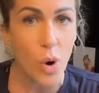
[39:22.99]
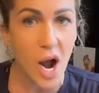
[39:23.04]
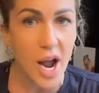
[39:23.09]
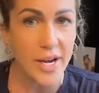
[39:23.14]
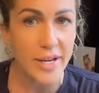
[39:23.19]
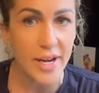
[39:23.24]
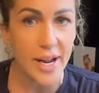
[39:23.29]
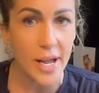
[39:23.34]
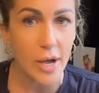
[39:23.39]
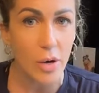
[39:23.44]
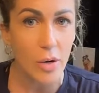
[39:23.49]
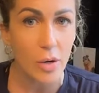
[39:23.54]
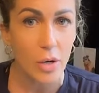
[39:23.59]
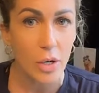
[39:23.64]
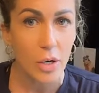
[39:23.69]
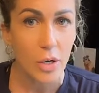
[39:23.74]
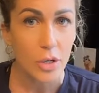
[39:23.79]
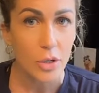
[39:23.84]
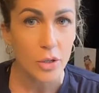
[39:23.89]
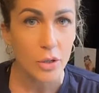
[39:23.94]
right now.
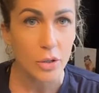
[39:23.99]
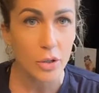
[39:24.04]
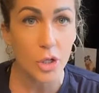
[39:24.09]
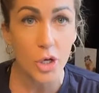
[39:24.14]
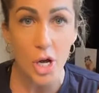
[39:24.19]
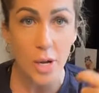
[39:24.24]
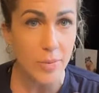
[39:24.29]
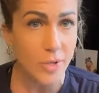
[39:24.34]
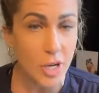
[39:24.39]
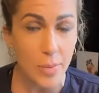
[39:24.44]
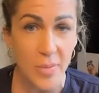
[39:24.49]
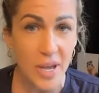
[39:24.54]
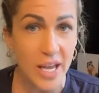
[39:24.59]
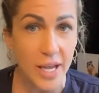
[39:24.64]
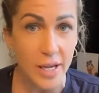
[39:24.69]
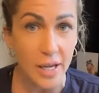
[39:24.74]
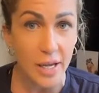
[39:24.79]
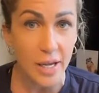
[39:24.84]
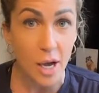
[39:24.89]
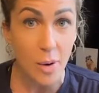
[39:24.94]
You don't need
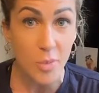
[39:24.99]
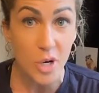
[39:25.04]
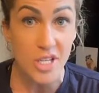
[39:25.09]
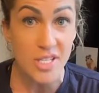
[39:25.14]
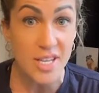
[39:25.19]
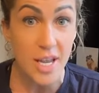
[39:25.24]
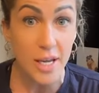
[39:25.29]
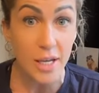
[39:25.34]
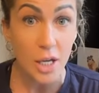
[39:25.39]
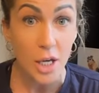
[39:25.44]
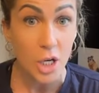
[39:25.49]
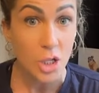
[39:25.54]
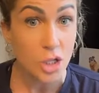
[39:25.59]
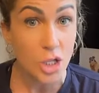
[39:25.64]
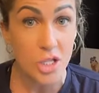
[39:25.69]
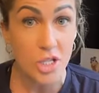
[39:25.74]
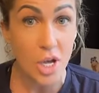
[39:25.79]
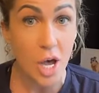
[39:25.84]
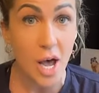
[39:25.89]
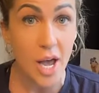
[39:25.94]
me. I'm not saying
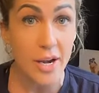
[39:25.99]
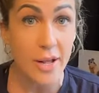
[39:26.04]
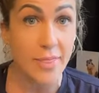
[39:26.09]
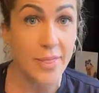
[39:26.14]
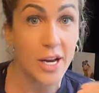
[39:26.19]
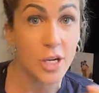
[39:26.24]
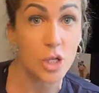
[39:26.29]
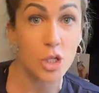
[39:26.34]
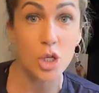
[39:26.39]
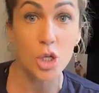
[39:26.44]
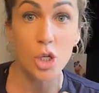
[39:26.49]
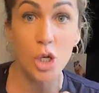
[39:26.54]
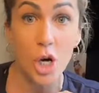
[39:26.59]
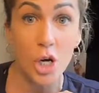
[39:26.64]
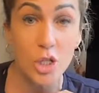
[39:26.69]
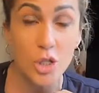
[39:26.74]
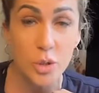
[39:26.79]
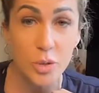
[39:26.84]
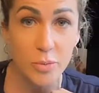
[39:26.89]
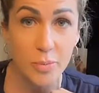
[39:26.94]
decide and then you should
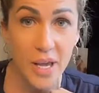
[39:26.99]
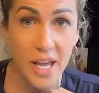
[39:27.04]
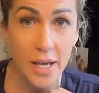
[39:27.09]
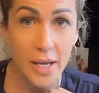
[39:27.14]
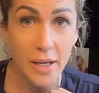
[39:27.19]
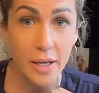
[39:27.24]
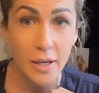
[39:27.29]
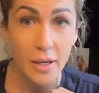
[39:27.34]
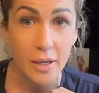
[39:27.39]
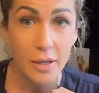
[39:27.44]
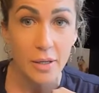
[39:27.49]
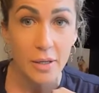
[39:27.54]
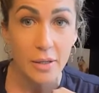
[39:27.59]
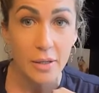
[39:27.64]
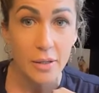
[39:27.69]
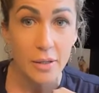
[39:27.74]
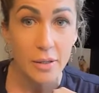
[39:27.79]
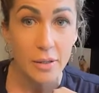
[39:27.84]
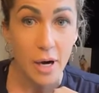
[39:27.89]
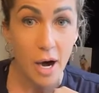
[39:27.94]
coach with me.
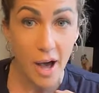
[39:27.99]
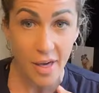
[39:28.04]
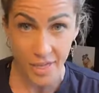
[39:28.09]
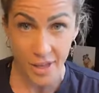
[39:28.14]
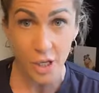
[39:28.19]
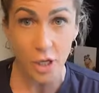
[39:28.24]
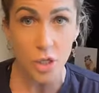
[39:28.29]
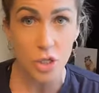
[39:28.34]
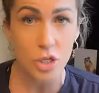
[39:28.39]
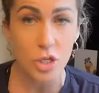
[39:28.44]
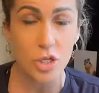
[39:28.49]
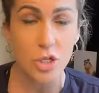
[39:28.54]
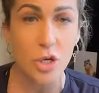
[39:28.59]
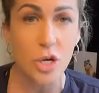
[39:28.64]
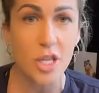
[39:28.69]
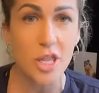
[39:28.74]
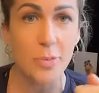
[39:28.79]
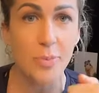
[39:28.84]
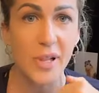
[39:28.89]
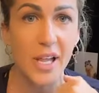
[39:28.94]
I think you should
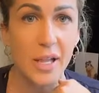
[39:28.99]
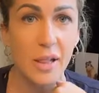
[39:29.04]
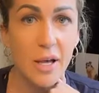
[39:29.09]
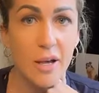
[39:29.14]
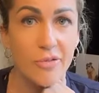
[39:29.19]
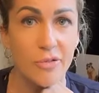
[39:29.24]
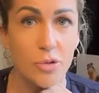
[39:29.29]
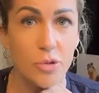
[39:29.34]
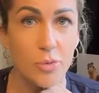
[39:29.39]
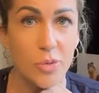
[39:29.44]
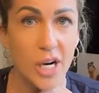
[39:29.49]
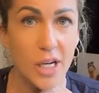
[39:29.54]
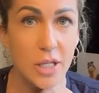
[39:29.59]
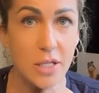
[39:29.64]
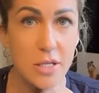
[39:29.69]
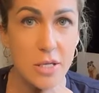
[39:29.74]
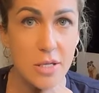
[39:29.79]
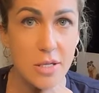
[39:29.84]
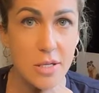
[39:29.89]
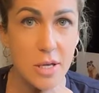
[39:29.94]
join the Play Life Rule
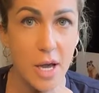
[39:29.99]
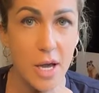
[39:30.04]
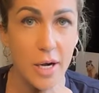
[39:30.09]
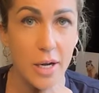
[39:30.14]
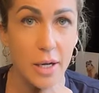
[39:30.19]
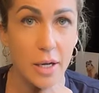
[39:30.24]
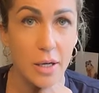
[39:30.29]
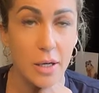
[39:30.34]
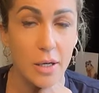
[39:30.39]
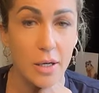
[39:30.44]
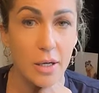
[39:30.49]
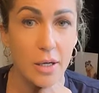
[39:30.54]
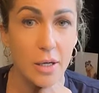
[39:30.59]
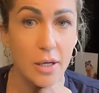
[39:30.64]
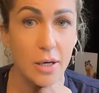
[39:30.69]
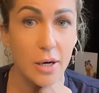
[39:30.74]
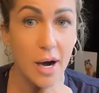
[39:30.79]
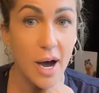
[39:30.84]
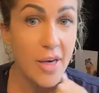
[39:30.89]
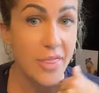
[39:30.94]
Breaker Society.
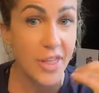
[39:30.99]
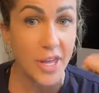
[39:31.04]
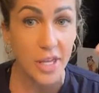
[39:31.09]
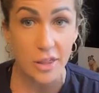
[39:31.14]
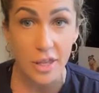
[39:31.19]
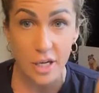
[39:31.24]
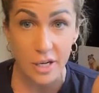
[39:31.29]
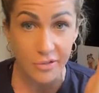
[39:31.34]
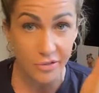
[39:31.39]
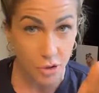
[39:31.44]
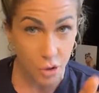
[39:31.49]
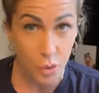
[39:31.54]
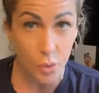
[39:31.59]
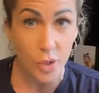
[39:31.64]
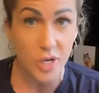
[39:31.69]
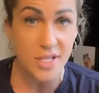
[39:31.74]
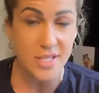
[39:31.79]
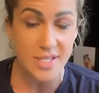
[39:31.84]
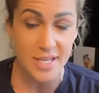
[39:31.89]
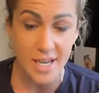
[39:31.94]
I think that if
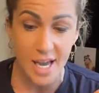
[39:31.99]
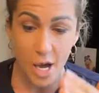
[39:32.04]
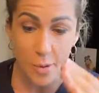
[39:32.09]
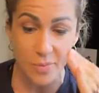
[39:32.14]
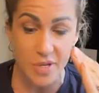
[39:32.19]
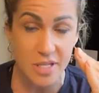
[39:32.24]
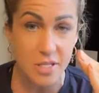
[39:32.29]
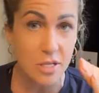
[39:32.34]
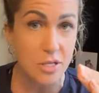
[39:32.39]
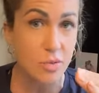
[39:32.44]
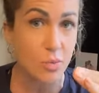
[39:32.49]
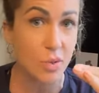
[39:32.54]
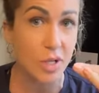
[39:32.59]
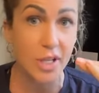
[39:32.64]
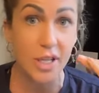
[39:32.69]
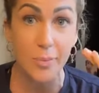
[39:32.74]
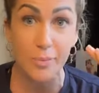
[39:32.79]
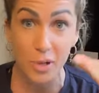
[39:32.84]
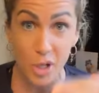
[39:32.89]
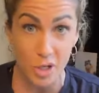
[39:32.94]
you want to see how business
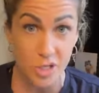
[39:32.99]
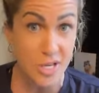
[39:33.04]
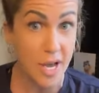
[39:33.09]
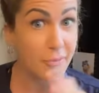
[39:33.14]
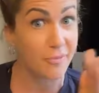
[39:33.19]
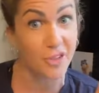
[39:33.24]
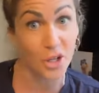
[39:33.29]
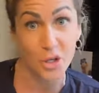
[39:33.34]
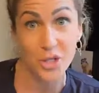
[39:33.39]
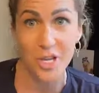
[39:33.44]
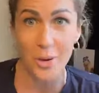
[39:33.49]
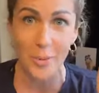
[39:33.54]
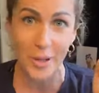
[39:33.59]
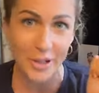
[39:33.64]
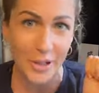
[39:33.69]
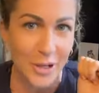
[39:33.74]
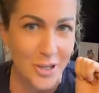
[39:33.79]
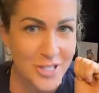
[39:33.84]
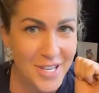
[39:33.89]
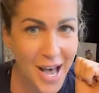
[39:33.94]
really blows up
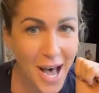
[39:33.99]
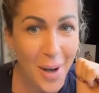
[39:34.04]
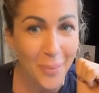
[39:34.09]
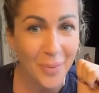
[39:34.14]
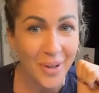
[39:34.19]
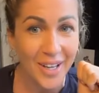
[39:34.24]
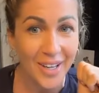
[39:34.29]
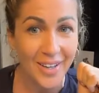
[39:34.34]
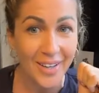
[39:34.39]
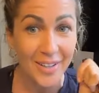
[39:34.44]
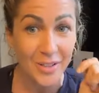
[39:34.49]
and glows up